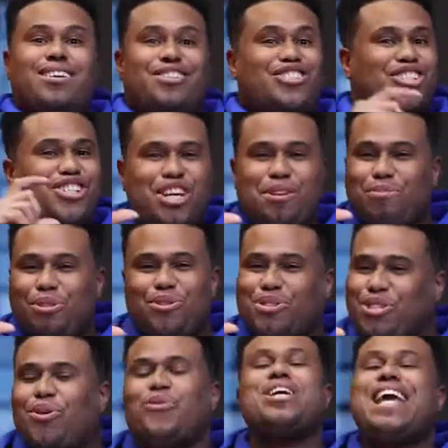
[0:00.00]
cheap little
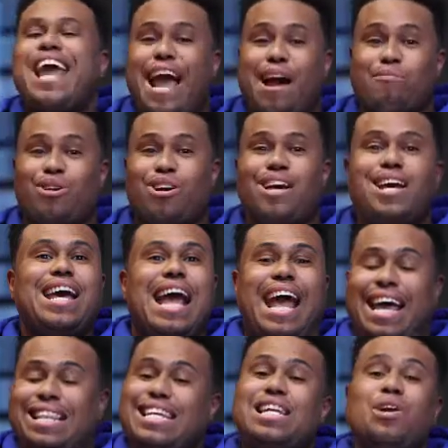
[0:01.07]
Sony camera,
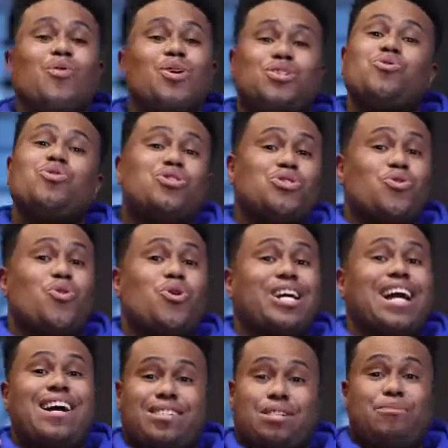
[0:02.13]
and then he went to a store,
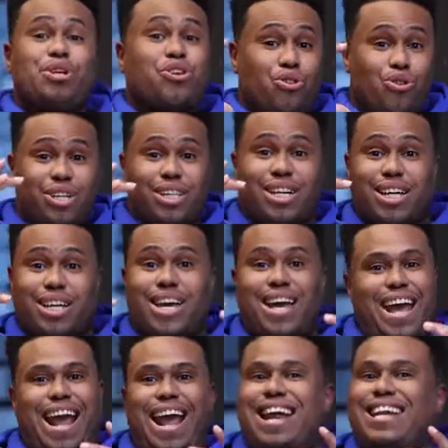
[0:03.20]
got some acrylic,
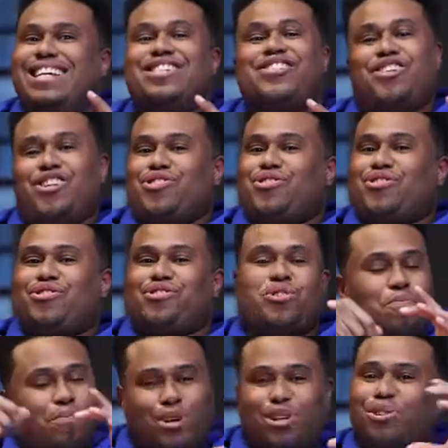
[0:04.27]
and he just
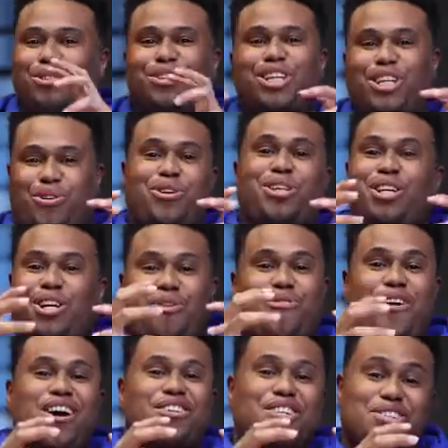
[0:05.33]
super glued the acrylic
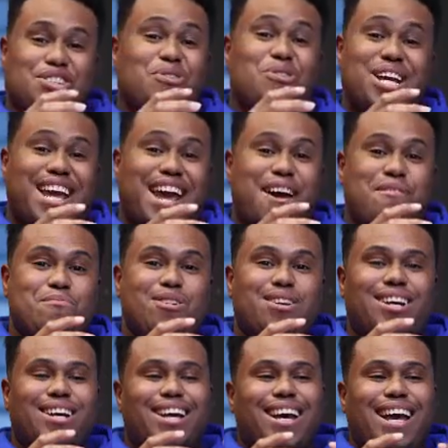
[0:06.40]
around the Sony camera.
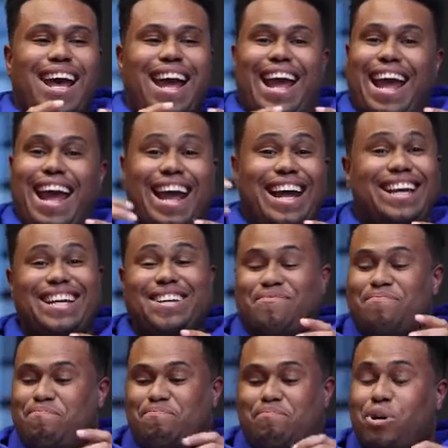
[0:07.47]
And he
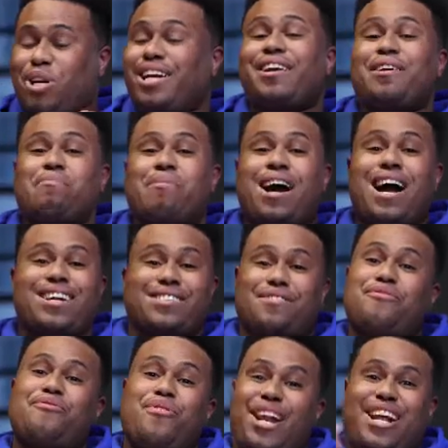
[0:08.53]
put it in a box,
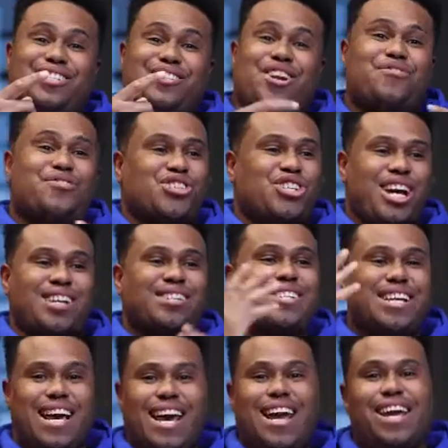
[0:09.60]
FedEx it off to China and
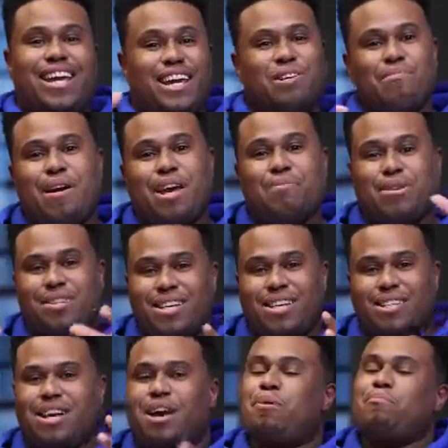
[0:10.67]
said, hey, can you make me
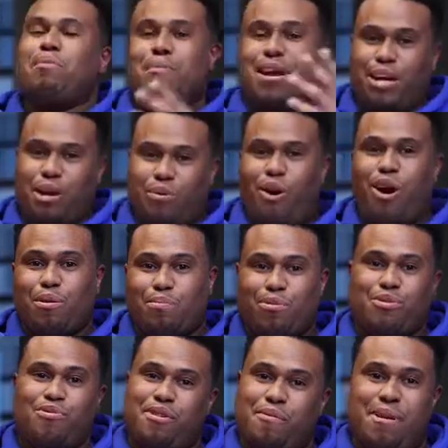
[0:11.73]
this, but make it
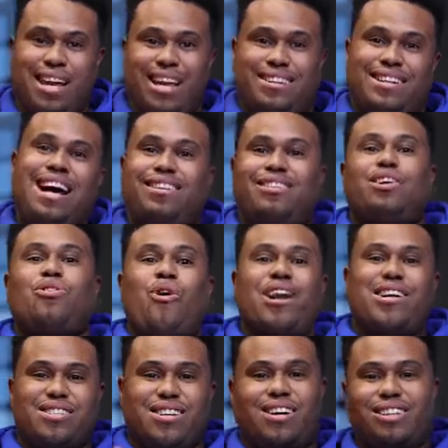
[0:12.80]
waterproof and make it not look
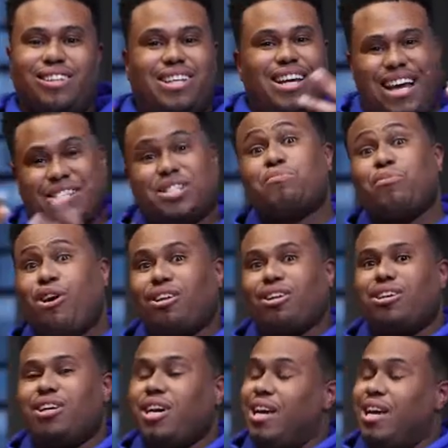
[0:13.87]
quite as ugly and smaller.